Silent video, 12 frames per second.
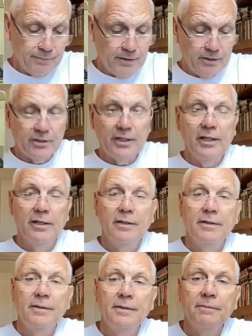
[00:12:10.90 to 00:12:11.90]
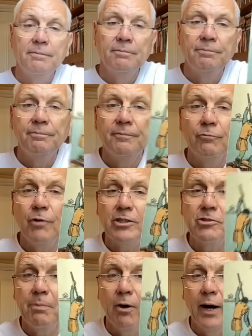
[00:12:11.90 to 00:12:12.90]
You see?
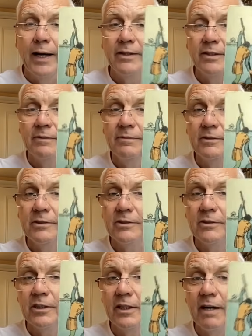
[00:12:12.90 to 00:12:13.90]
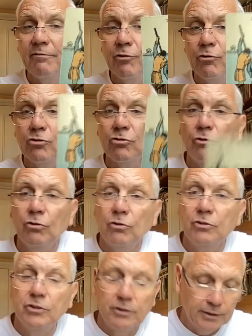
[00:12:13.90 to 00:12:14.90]
Respite. See that Four of
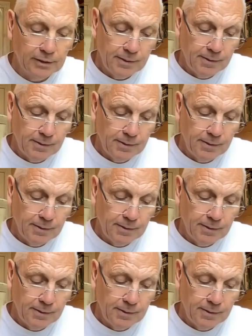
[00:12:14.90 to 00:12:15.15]
Swords?